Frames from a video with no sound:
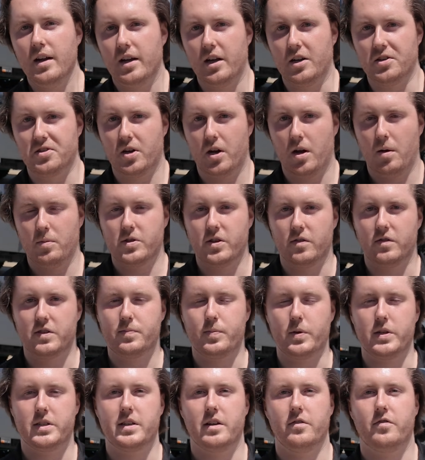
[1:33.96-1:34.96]
In terms of
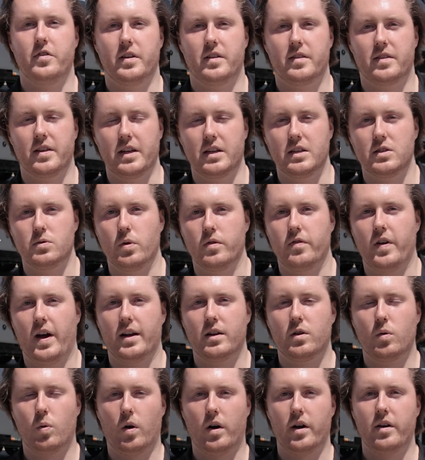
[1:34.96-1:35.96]
specific things, we've
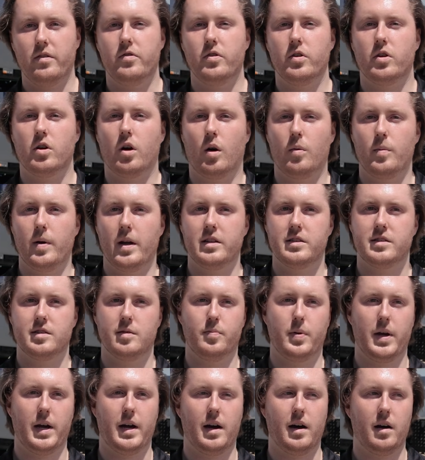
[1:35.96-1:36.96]
had quite a few comments
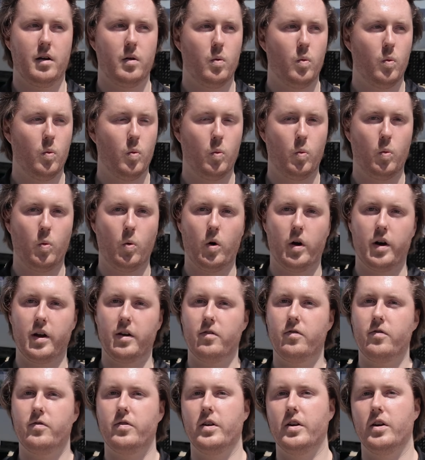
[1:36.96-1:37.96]
about what
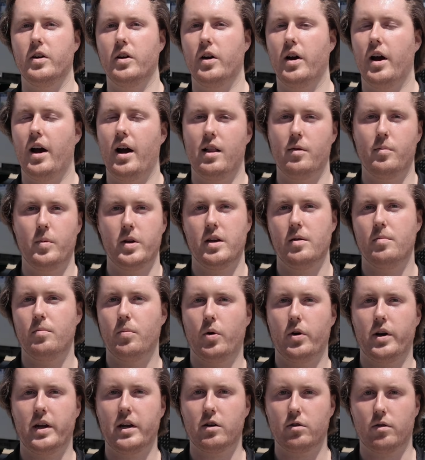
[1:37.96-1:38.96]
if the aluminium
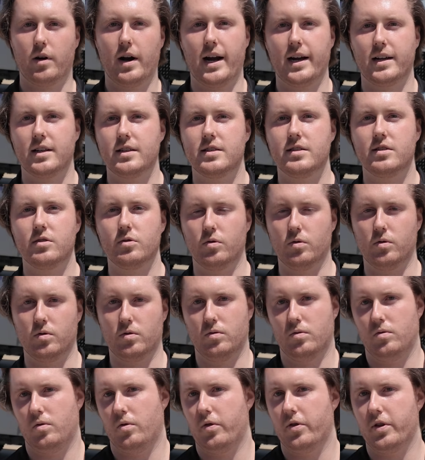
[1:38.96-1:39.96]
body cracks
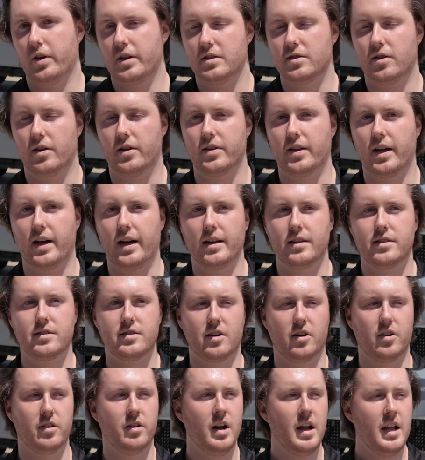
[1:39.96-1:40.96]
or things like that.
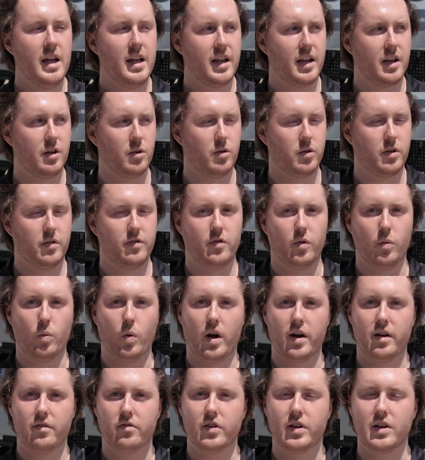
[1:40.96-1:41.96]
So in order for
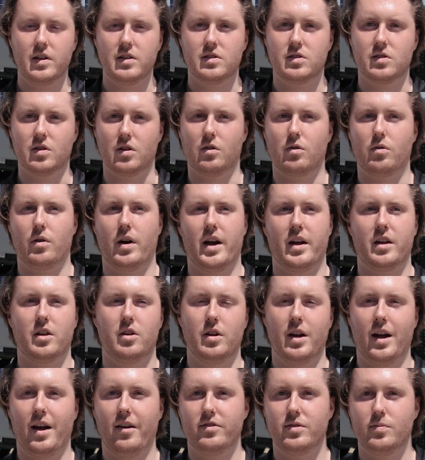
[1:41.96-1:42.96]
one of these to crack,
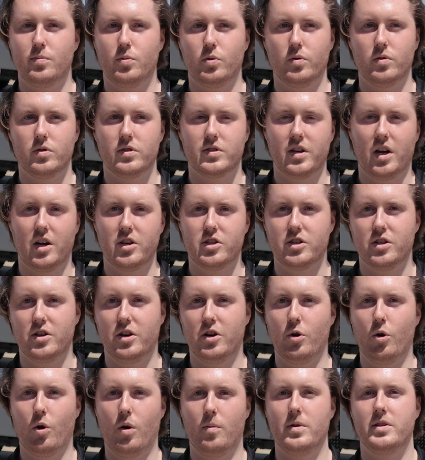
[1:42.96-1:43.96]
you'd have to put such an
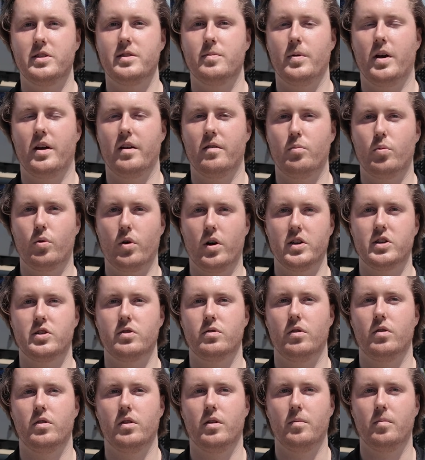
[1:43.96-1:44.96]
enormous amount of
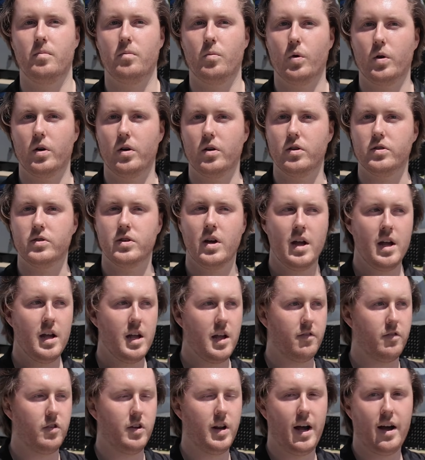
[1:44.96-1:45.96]
pressure on them, whereas
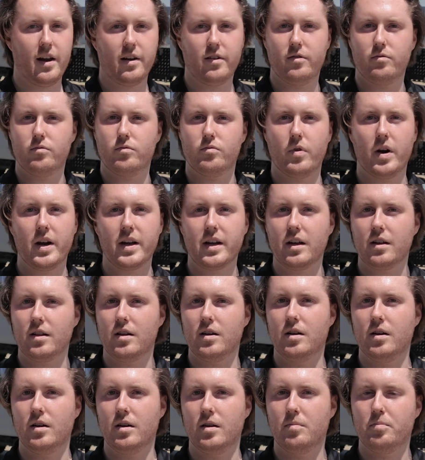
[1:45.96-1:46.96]
if you'd had a
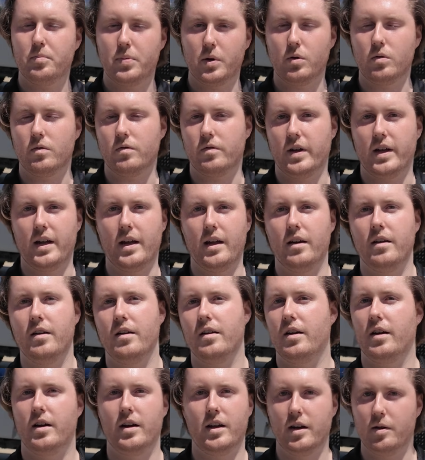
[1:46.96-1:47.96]
regular built van,
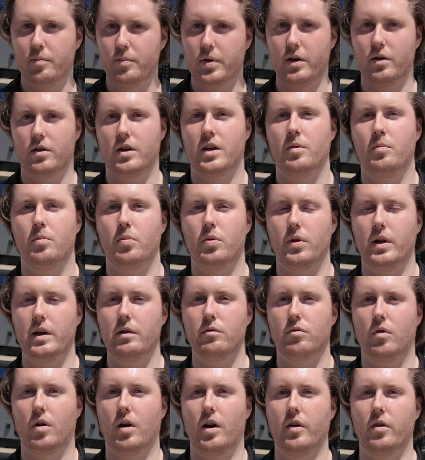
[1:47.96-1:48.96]
it'd be a
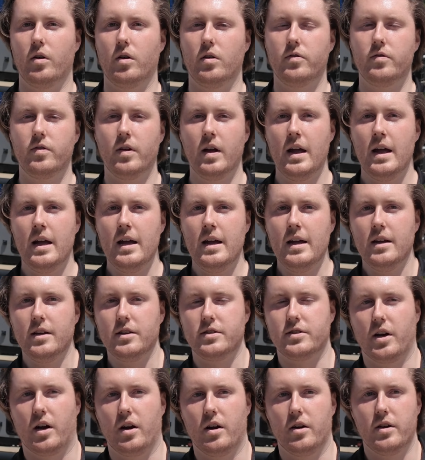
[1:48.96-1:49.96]
complete write-off.
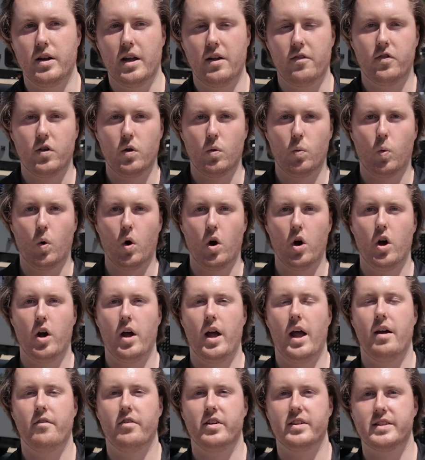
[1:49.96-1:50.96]
So if you
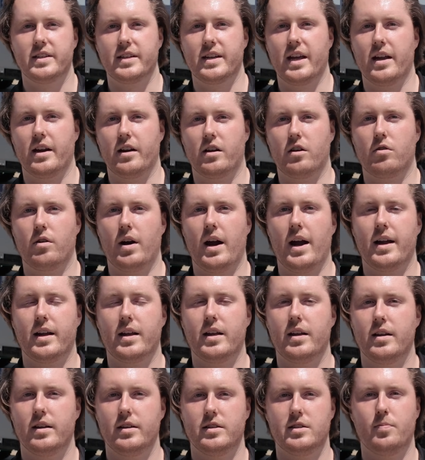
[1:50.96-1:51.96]
were ever to get a
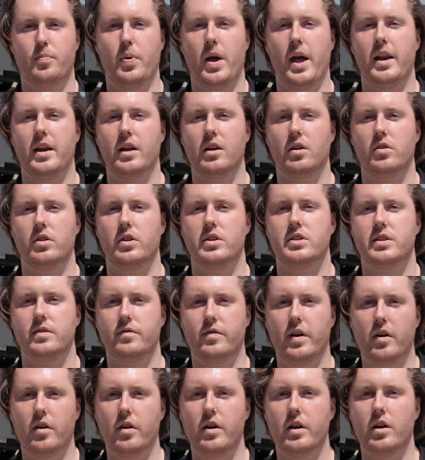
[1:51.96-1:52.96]
crack, depending on the
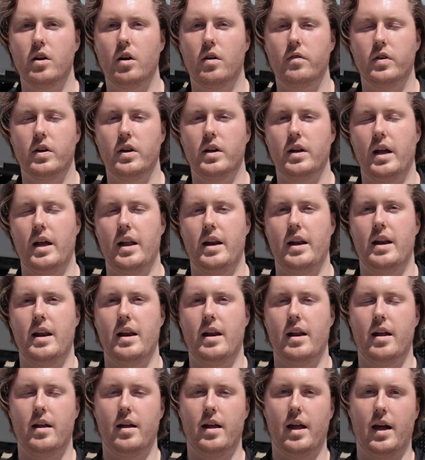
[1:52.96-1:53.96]
severity of it
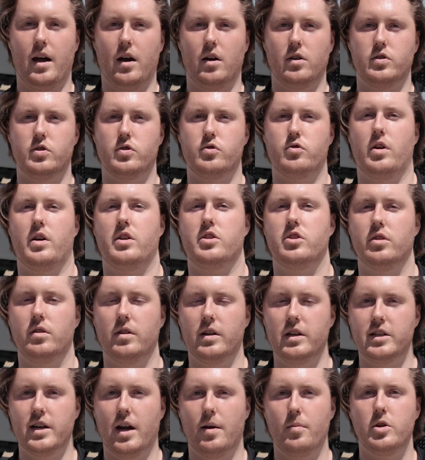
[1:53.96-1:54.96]
and how
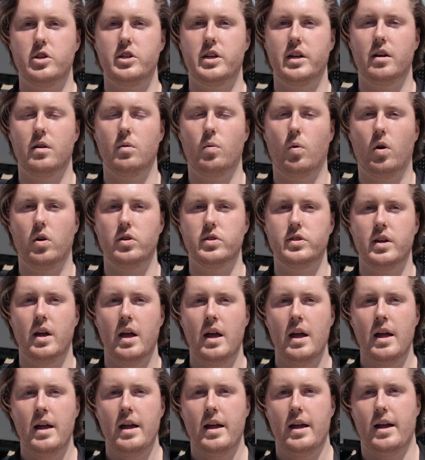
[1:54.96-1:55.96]
structurally damaging it was,
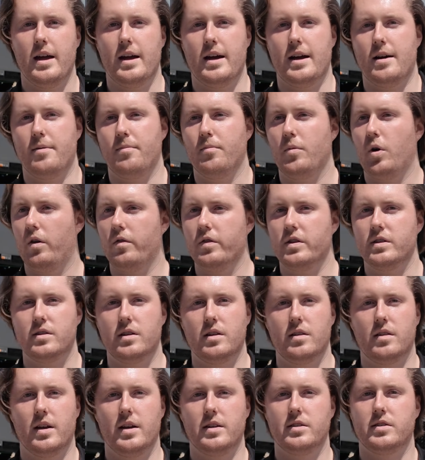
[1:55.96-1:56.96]

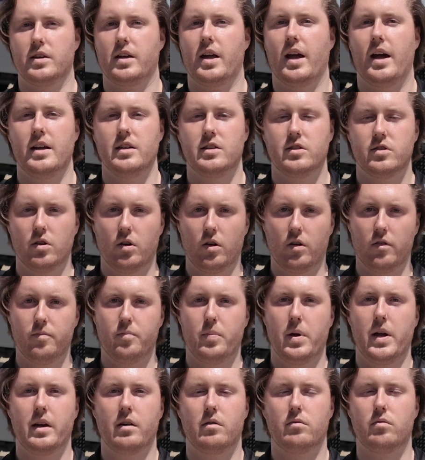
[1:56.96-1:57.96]
obviously there's a case
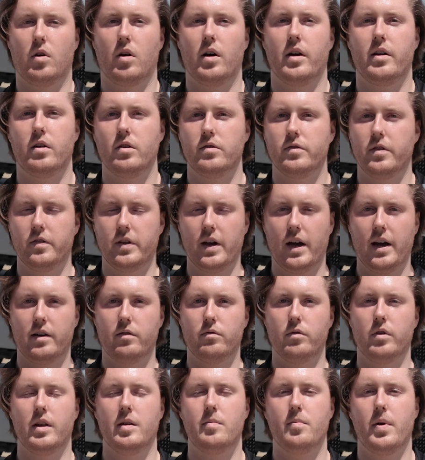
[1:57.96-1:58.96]
of being a write-off if you had
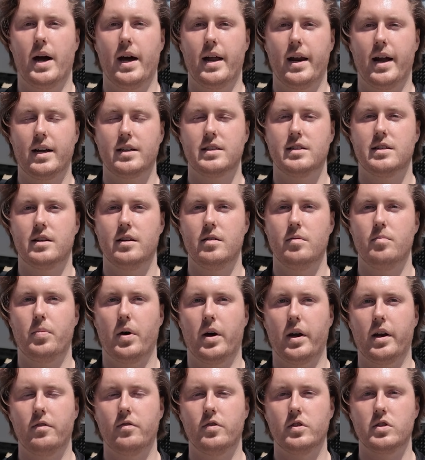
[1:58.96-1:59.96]
a really bad accident,
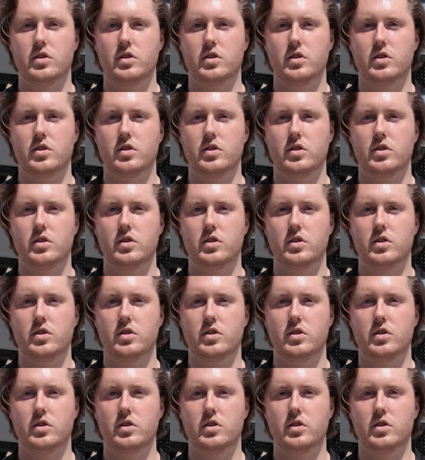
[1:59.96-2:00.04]
but if